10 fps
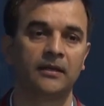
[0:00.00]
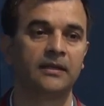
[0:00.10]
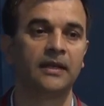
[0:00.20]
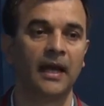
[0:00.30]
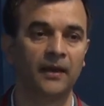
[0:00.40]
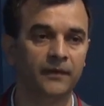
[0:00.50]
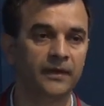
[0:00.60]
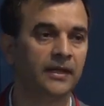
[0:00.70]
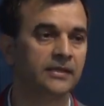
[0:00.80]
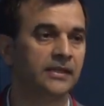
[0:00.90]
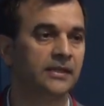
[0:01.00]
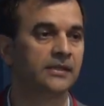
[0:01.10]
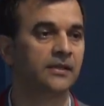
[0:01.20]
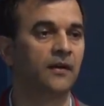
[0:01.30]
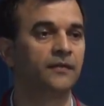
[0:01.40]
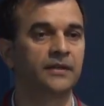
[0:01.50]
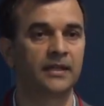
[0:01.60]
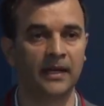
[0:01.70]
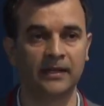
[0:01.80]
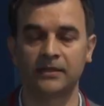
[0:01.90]
the evidences of
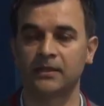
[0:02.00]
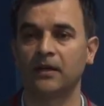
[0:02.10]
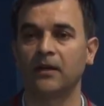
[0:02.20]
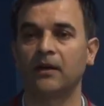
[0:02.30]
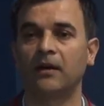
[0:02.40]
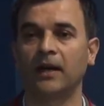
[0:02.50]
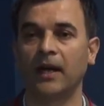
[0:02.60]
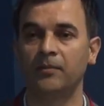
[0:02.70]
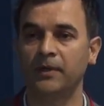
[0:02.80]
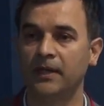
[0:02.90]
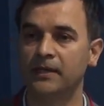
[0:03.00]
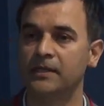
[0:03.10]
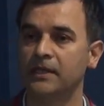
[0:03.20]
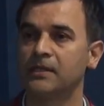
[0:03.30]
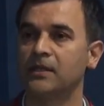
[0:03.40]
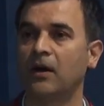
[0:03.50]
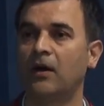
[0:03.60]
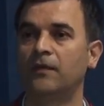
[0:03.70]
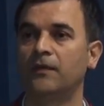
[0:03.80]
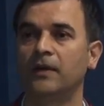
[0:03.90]
threat or evidences
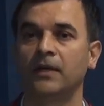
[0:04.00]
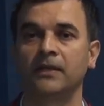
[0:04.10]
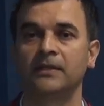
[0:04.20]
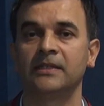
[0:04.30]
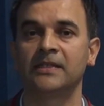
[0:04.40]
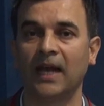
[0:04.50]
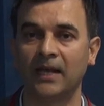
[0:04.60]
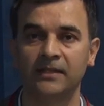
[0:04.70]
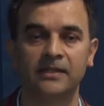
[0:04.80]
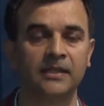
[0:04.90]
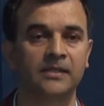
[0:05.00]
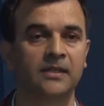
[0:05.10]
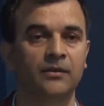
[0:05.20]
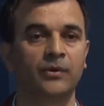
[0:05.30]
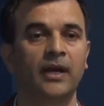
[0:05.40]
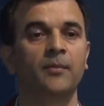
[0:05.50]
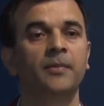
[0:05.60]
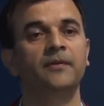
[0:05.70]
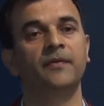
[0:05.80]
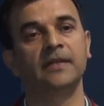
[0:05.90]
of the challenges we have
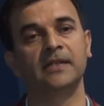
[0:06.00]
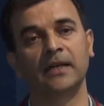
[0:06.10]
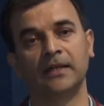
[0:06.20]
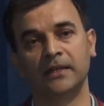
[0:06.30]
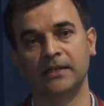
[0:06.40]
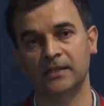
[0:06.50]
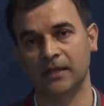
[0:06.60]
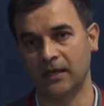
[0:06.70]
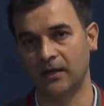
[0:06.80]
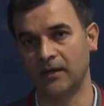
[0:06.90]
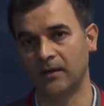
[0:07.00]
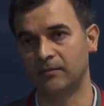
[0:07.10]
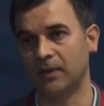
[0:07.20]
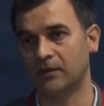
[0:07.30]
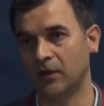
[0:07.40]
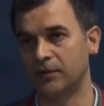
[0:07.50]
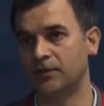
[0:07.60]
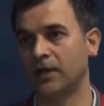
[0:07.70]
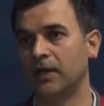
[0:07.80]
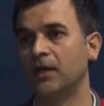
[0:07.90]
been facing in this
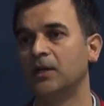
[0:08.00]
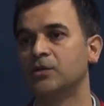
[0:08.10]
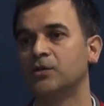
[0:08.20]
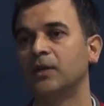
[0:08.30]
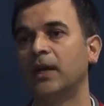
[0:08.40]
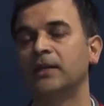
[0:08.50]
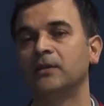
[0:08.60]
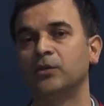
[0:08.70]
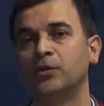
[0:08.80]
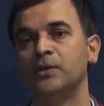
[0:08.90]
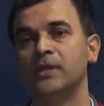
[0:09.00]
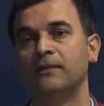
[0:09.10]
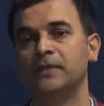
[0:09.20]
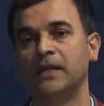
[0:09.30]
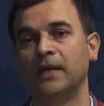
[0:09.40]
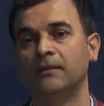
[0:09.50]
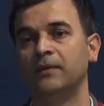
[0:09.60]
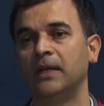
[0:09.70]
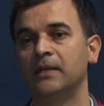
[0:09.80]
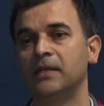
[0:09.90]
country, so that those
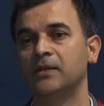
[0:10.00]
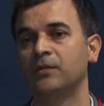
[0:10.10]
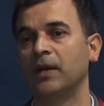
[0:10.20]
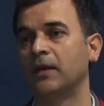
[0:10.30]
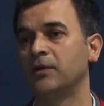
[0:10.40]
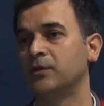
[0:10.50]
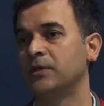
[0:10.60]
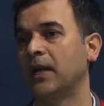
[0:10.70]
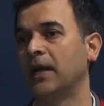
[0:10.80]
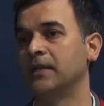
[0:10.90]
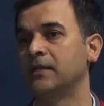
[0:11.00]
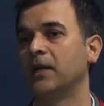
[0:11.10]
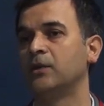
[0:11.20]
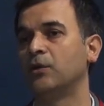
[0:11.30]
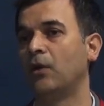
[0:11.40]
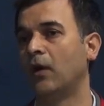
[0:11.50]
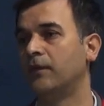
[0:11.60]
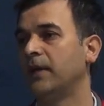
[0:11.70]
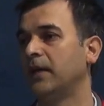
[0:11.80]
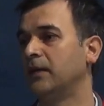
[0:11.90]
evidences we can utilize to
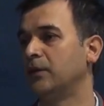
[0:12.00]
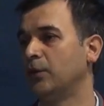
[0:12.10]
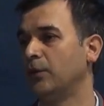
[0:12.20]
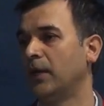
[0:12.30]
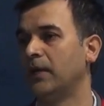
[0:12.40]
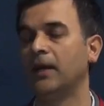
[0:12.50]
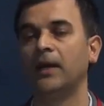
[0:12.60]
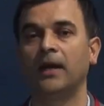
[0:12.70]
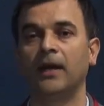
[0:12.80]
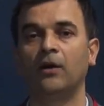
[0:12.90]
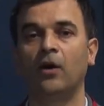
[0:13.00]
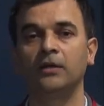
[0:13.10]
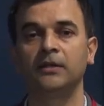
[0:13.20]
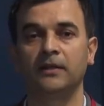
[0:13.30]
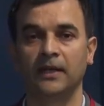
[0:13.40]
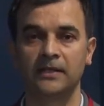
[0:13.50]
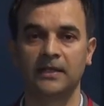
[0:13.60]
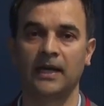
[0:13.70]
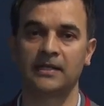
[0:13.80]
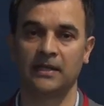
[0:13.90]
lobby in UN and other
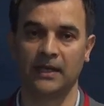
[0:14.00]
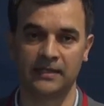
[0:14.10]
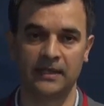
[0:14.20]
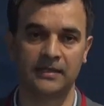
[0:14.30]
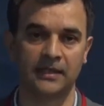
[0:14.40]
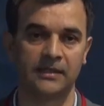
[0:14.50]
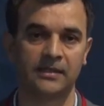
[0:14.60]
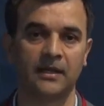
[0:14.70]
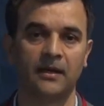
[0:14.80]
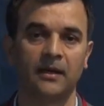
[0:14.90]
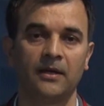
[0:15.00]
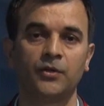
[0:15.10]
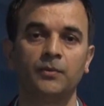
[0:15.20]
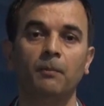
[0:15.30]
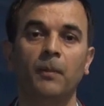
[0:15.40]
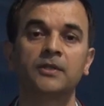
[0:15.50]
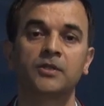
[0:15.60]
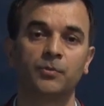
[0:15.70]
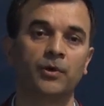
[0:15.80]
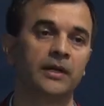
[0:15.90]
international agencies. It would be
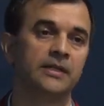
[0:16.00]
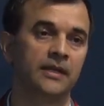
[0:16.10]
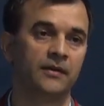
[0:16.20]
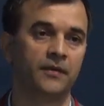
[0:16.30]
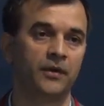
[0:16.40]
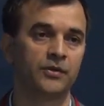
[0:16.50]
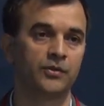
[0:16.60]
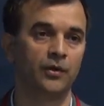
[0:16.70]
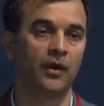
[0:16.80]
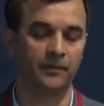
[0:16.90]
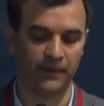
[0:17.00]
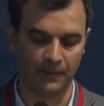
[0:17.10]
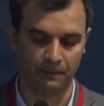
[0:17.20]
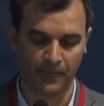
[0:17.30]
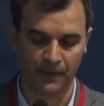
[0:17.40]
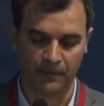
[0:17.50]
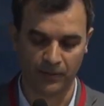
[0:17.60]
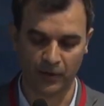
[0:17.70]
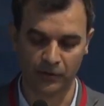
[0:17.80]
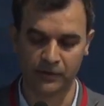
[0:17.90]
much more easier for us to lobby,
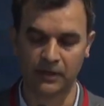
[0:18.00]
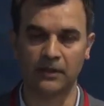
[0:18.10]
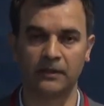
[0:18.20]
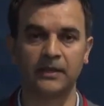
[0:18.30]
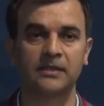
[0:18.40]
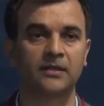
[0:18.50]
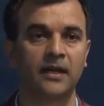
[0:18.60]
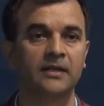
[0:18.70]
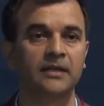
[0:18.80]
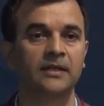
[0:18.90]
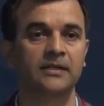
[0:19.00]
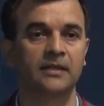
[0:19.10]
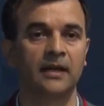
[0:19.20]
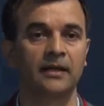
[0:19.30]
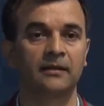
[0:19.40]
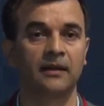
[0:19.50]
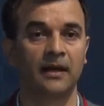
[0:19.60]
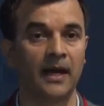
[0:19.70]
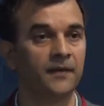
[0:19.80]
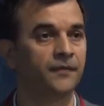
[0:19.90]
because this threat is like
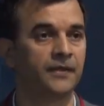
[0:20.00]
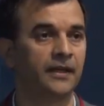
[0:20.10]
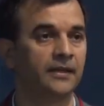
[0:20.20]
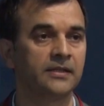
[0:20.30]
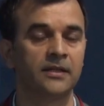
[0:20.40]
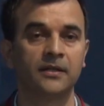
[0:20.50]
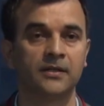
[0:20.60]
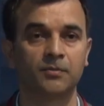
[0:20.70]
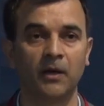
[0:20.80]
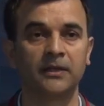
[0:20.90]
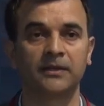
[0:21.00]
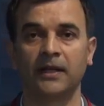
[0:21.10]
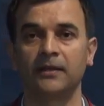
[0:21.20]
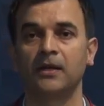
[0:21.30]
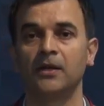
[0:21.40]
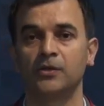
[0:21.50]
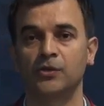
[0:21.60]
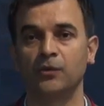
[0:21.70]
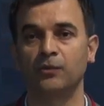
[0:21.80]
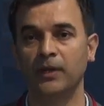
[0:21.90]
life threat. It's not a small threat.
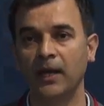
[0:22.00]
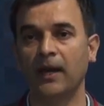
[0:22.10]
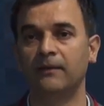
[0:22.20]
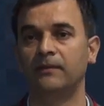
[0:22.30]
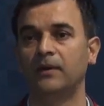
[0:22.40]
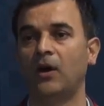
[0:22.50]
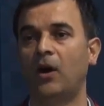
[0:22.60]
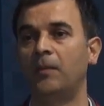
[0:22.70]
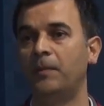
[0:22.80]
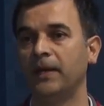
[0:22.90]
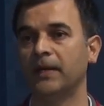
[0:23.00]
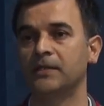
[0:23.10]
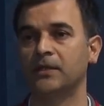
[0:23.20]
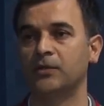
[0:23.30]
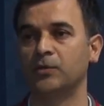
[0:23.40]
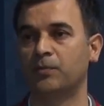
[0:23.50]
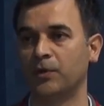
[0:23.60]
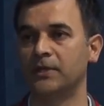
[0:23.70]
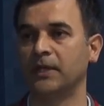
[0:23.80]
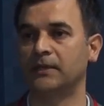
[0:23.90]
So we have obligation to
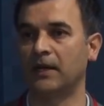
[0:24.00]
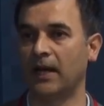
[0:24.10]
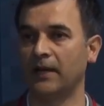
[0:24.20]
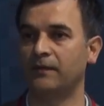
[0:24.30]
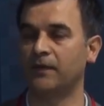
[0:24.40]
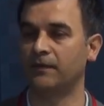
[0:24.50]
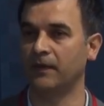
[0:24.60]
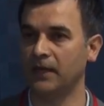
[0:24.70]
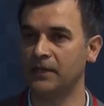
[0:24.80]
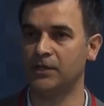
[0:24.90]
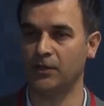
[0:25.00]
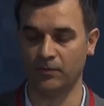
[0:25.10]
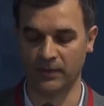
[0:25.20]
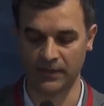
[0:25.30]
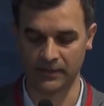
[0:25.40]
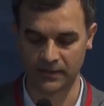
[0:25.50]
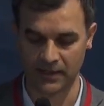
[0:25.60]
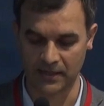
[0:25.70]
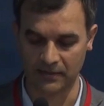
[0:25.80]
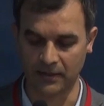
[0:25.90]
protect the life of each humanist
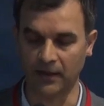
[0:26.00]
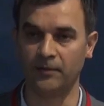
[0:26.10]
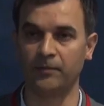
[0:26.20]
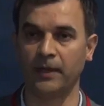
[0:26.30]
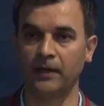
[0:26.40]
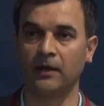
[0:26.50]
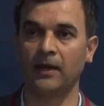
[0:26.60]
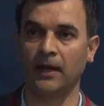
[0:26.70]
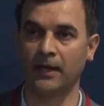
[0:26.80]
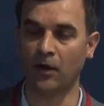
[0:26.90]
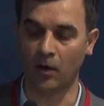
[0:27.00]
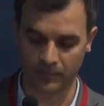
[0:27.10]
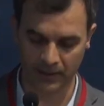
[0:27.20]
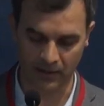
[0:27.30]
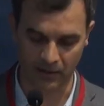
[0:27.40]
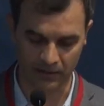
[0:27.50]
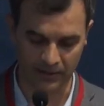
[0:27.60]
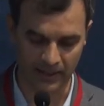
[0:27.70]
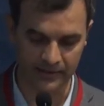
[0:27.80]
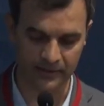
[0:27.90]
there, being an umbrella
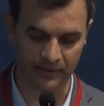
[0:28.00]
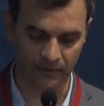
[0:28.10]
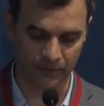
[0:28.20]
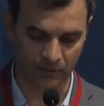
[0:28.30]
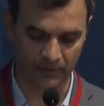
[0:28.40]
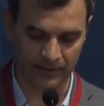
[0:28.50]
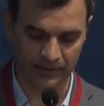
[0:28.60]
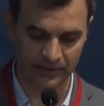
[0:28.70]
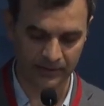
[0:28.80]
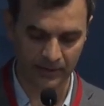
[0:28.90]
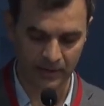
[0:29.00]
organization of humanists.